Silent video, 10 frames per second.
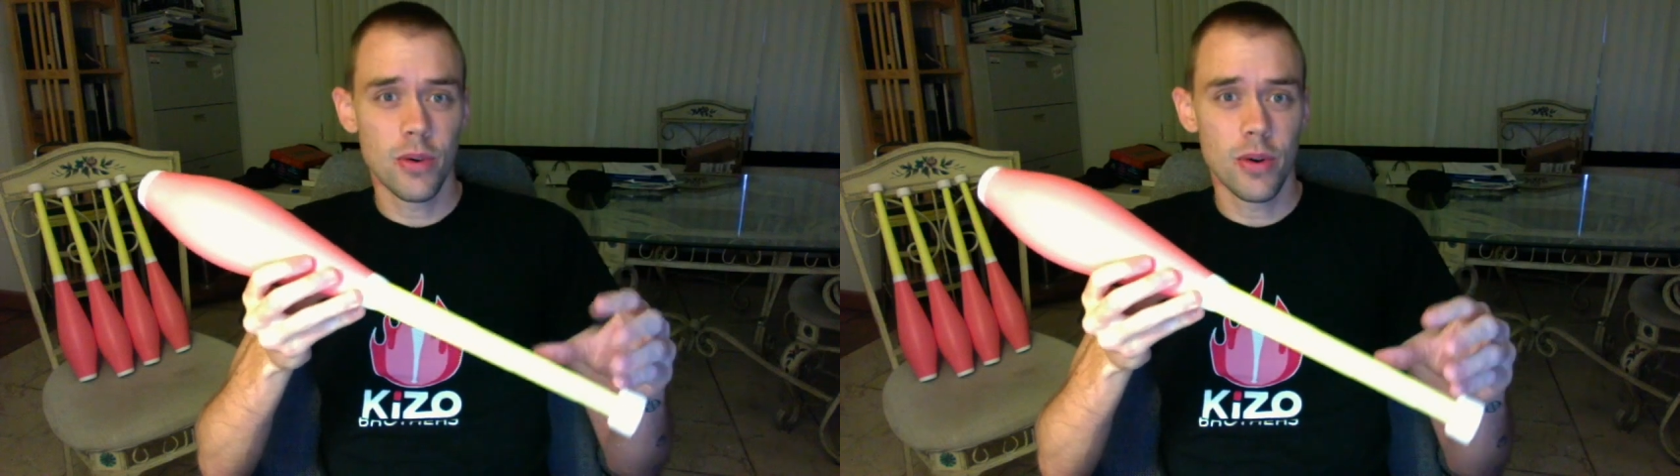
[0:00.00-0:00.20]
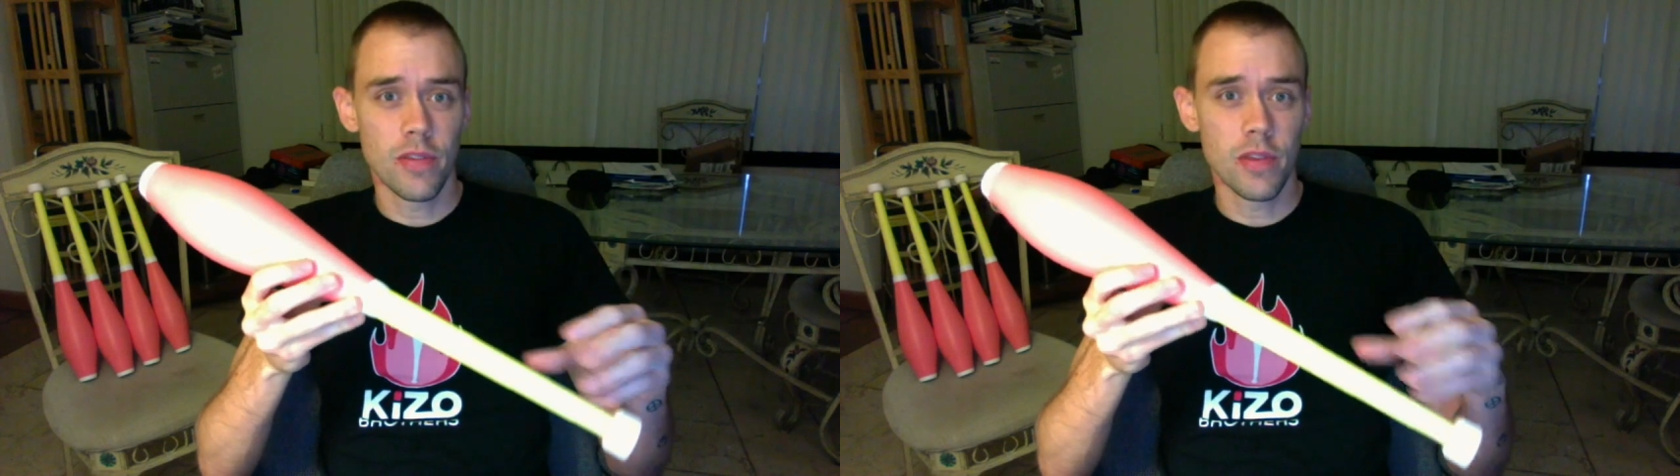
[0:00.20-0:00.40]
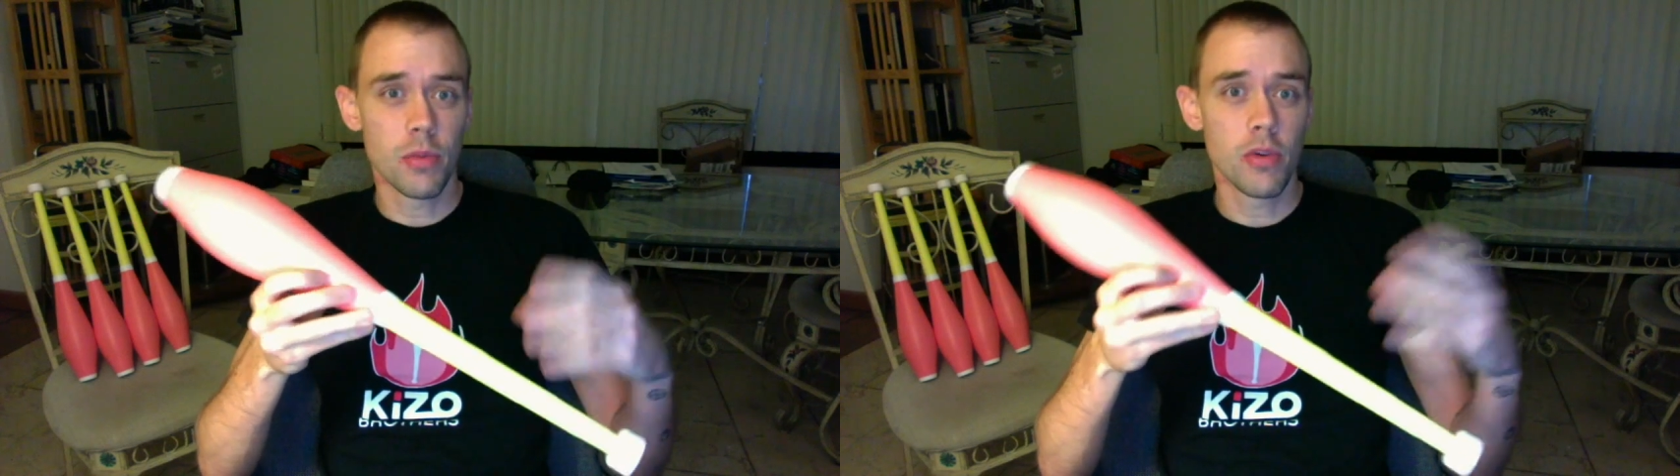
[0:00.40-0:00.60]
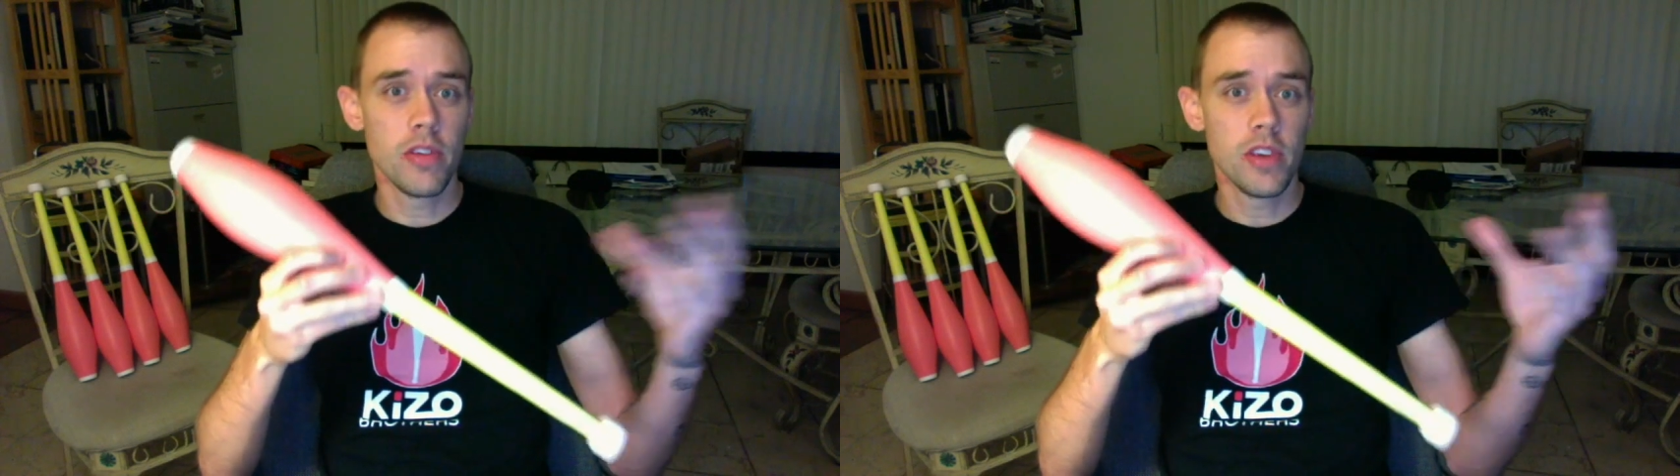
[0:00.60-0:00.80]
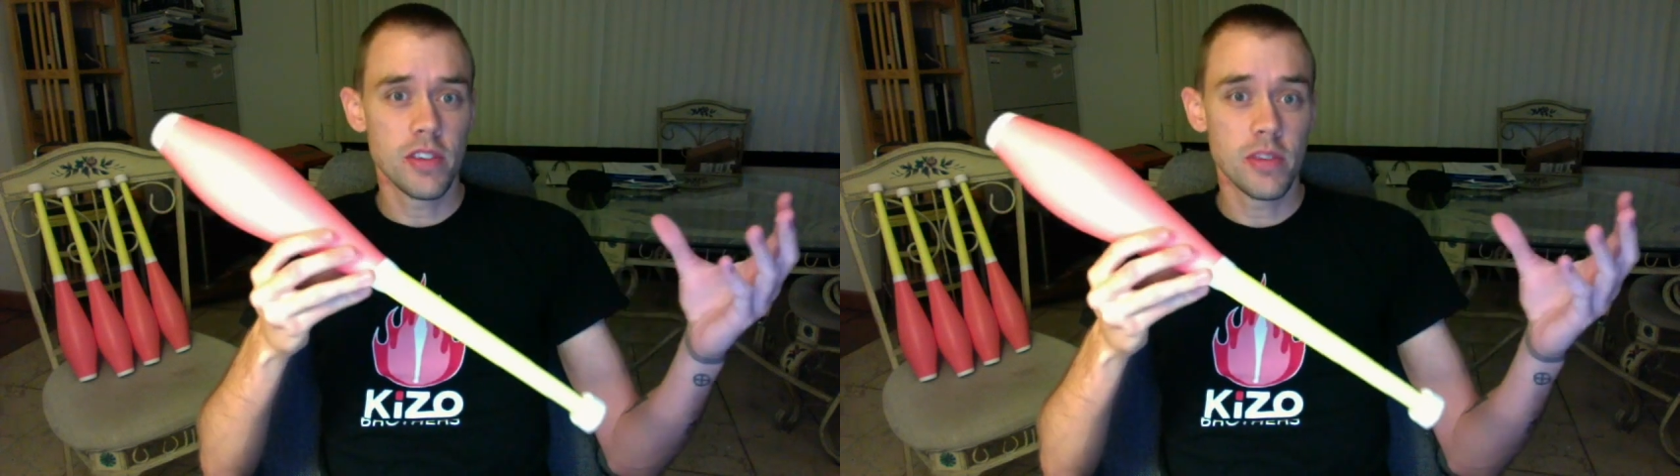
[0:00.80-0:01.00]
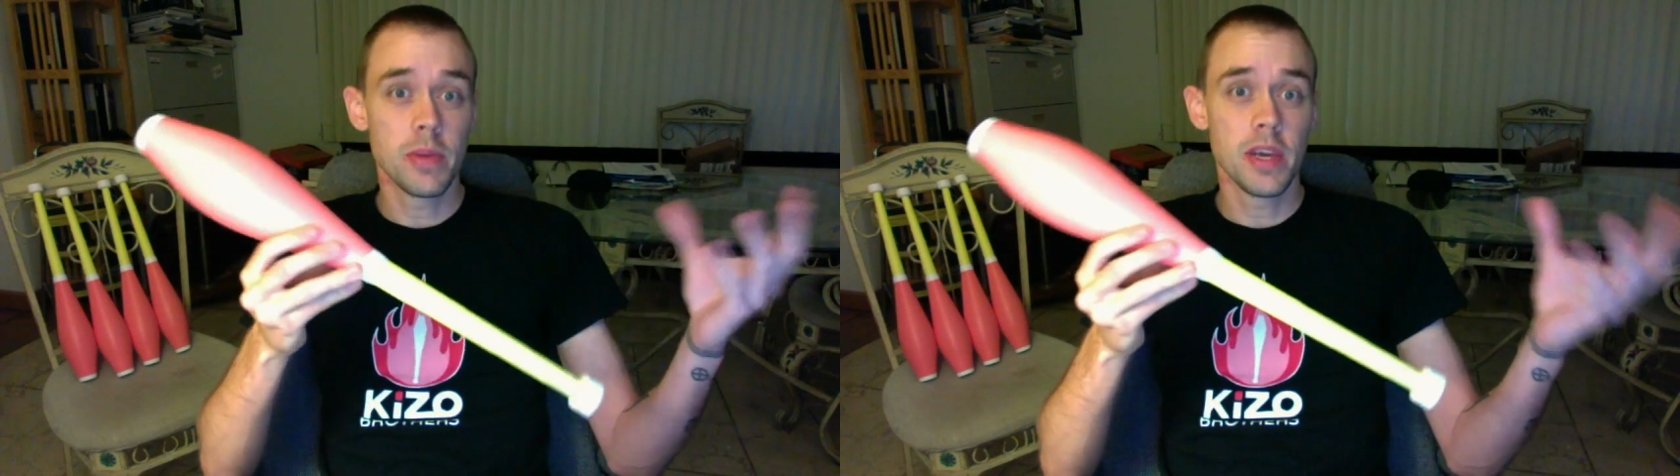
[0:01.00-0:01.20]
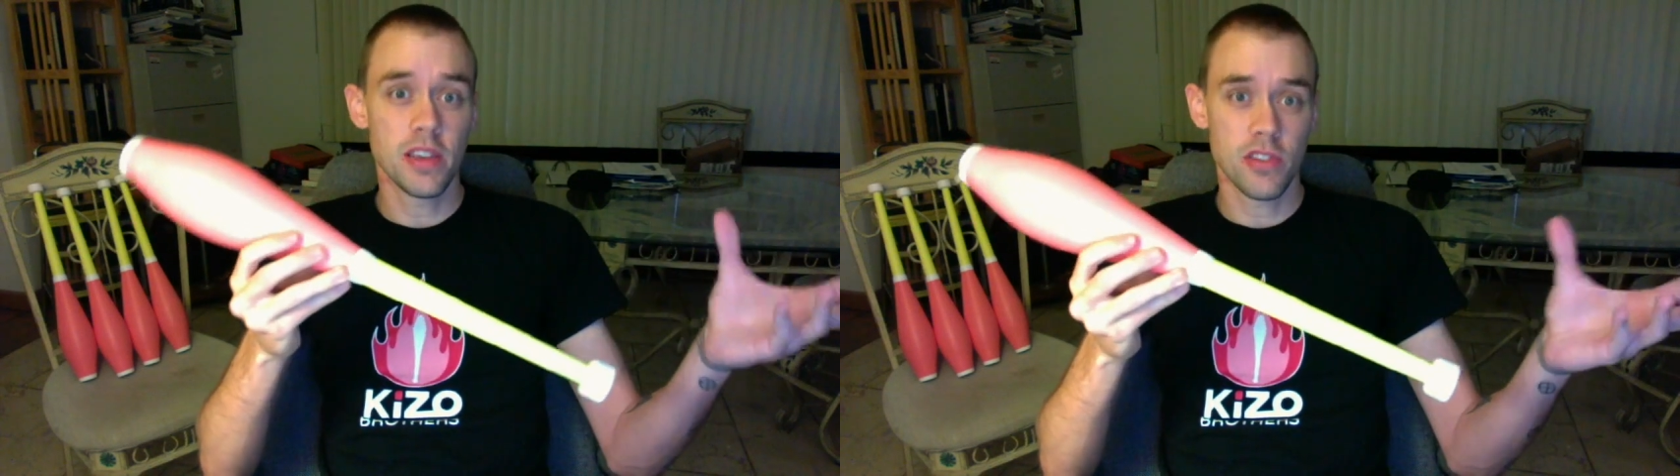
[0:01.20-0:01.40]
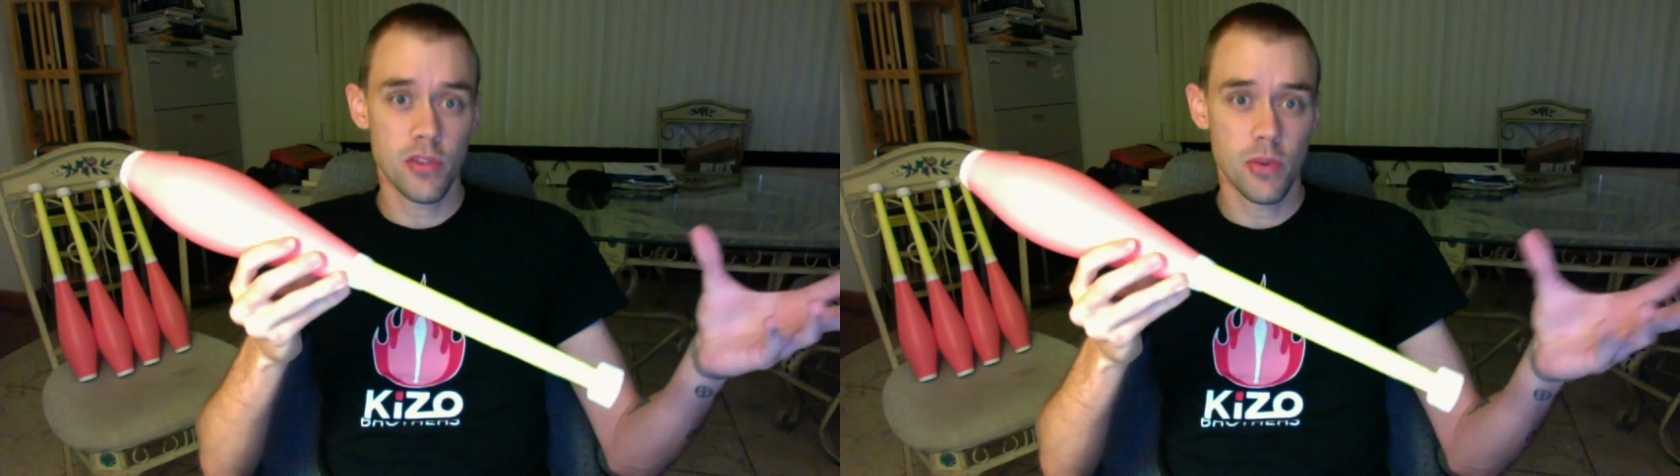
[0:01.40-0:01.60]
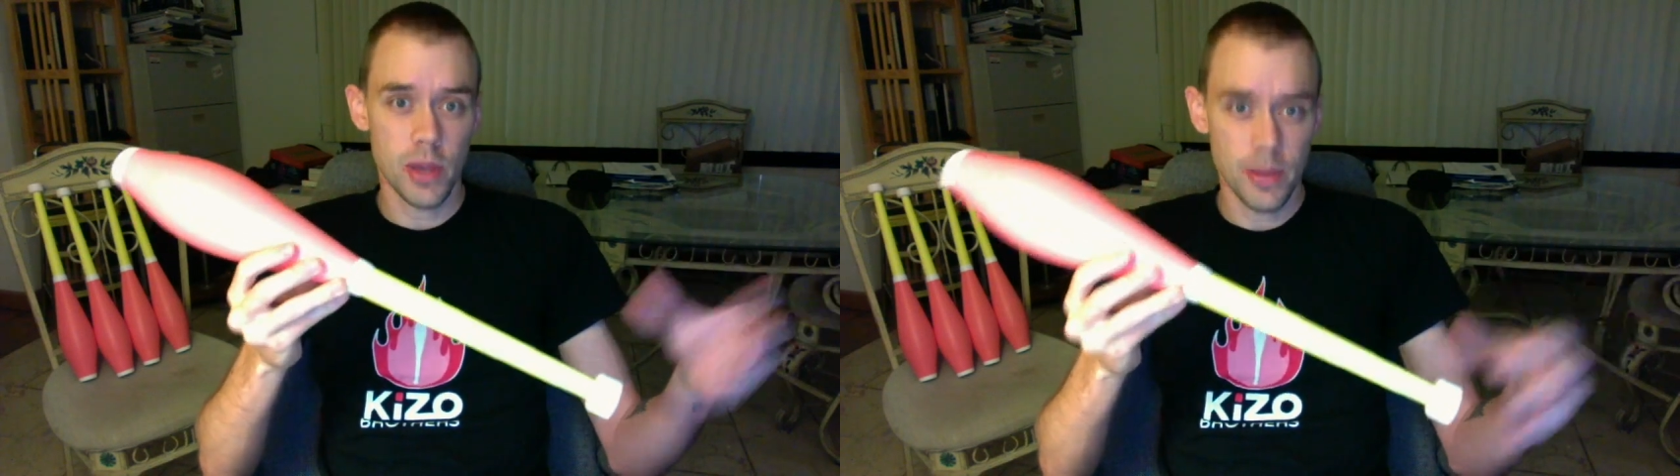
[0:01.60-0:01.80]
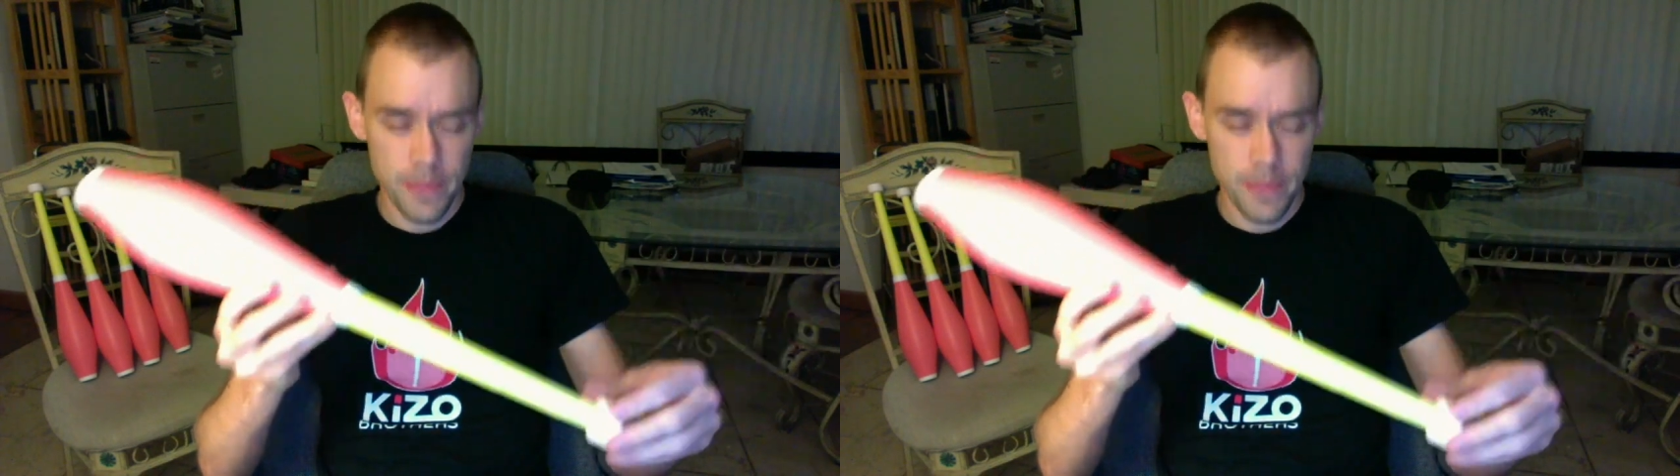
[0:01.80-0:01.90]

of the previous PX3.